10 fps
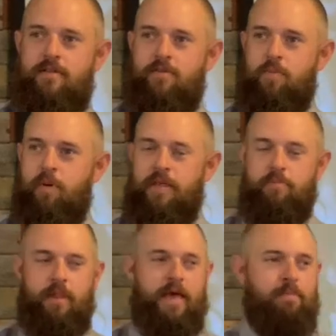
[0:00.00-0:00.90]
We play the
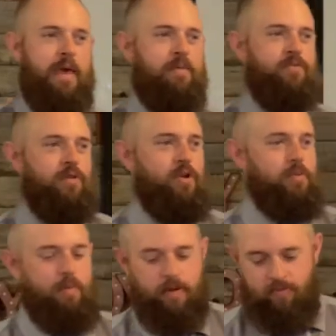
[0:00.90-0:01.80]
blame game for a little
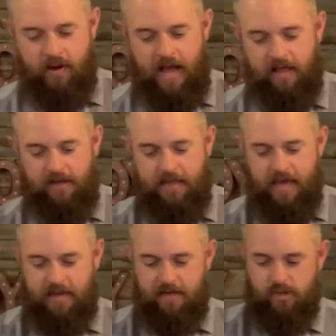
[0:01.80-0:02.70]
bit, but in reality, they
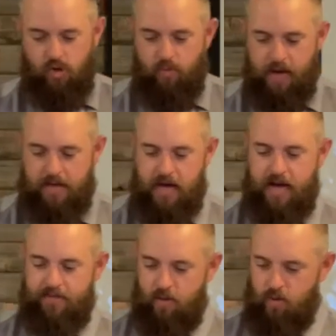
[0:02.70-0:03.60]
had disobeyed
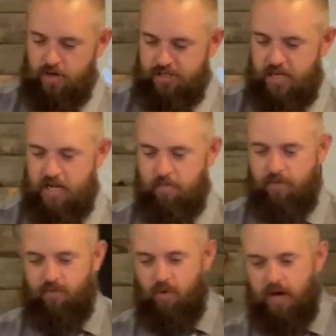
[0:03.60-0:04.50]
God. They were sinning
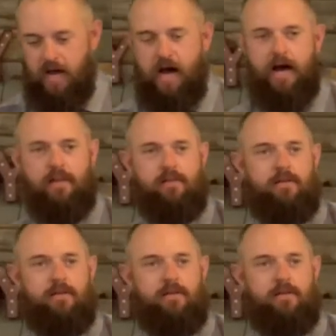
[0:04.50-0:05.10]
before God.